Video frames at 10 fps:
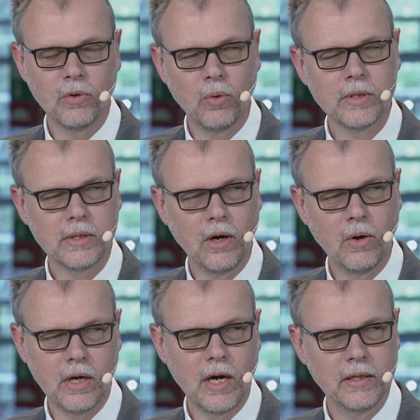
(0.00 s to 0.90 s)
about an
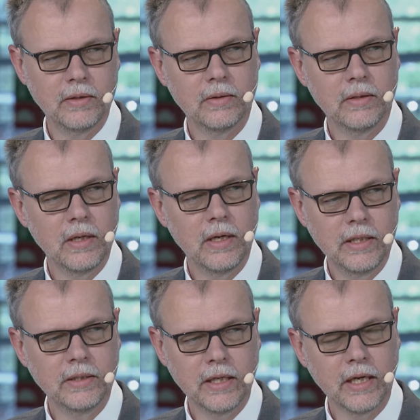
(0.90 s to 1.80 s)
integrated
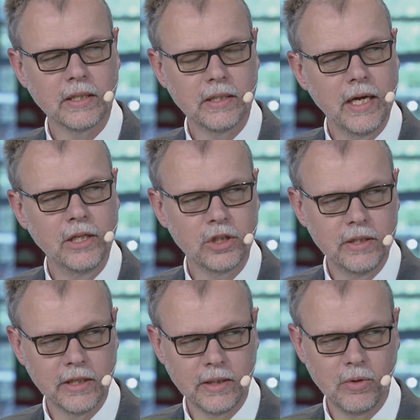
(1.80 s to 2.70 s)
engineering process for
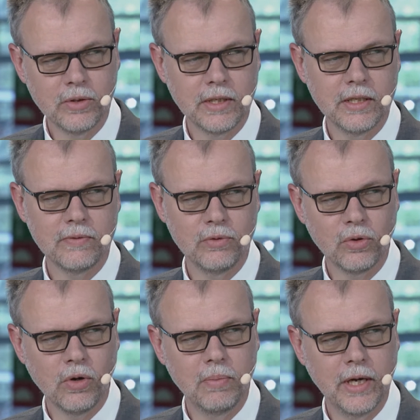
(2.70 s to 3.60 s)
complex procedures.